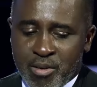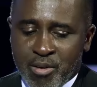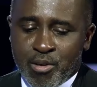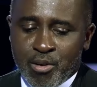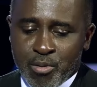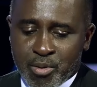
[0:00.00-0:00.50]

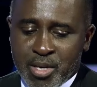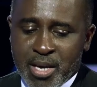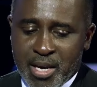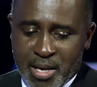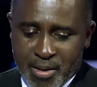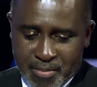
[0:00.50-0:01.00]

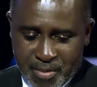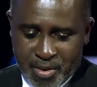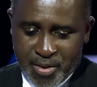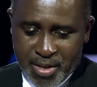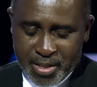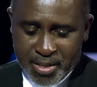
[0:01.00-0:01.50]
Okay,
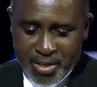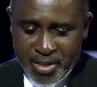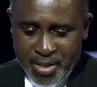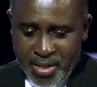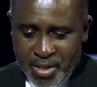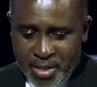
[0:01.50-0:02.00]
all right.
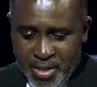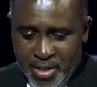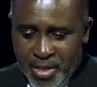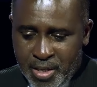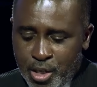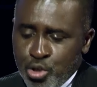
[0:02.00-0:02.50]

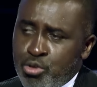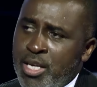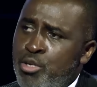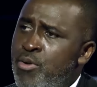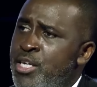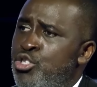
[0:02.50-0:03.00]
You
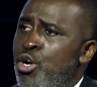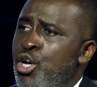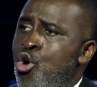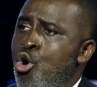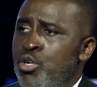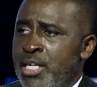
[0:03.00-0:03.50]
say you enjoy
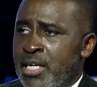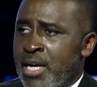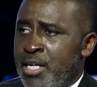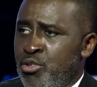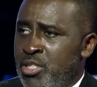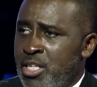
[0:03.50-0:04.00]
coding.
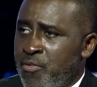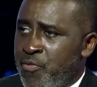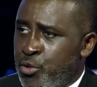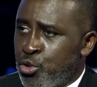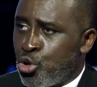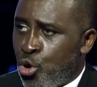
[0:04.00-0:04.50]
Are you
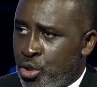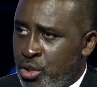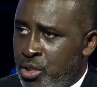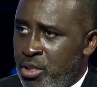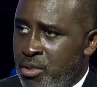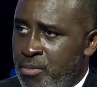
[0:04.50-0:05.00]

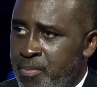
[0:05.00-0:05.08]
self-taught?